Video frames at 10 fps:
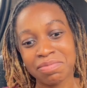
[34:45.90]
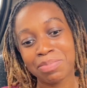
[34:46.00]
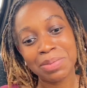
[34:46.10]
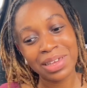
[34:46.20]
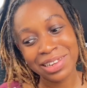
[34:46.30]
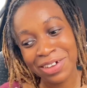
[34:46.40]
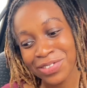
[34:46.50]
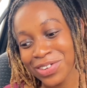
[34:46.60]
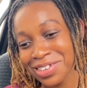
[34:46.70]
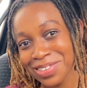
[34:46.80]
Pamela, if you
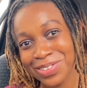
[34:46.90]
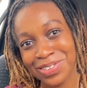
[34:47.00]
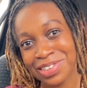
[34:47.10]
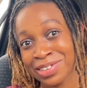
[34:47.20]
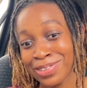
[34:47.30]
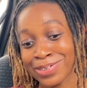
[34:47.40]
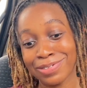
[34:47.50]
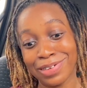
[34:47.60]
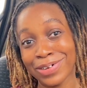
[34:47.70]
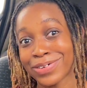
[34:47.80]
don't listen to this,
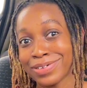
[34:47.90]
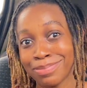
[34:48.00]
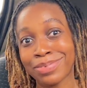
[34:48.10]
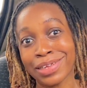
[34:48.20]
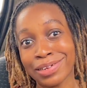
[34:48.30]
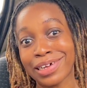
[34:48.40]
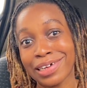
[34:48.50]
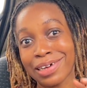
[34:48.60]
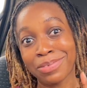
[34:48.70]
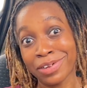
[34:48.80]
you're gonna be
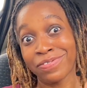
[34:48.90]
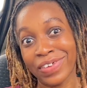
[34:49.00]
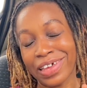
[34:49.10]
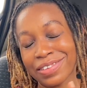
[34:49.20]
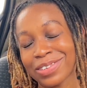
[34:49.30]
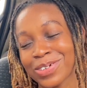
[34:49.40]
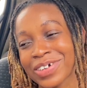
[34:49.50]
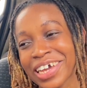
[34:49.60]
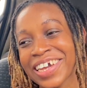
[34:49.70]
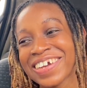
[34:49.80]
like, I'm gonna vex. So
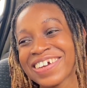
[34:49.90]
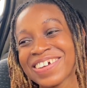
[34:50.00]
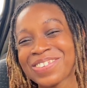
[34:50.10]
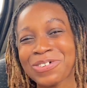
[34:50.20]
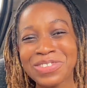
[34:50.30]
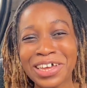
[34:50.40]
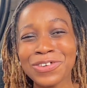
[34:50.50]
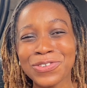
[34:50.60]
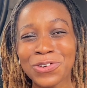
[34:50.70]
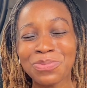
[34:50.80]
okay, so thank
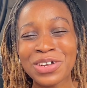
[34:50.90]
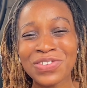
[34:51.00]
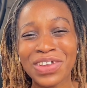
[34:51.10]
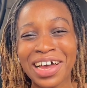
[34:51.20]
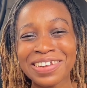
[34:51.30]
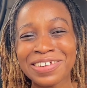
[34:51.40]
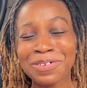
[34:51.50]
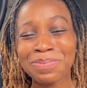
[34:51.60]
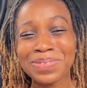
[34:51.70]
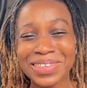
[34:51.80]
you so much,
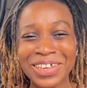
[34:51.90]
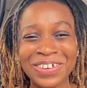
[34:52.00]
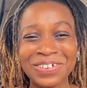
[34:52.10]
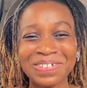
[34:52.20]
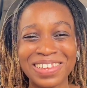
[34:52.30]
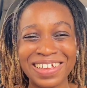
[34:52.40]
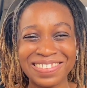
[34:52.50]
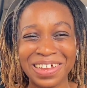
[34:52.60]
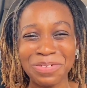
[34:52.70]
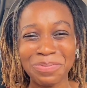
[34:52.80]
and see you next
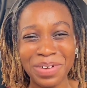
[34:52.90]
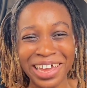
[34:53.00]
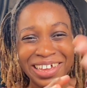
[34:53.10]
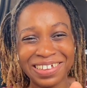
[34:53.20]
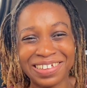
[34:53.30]
time. Bye.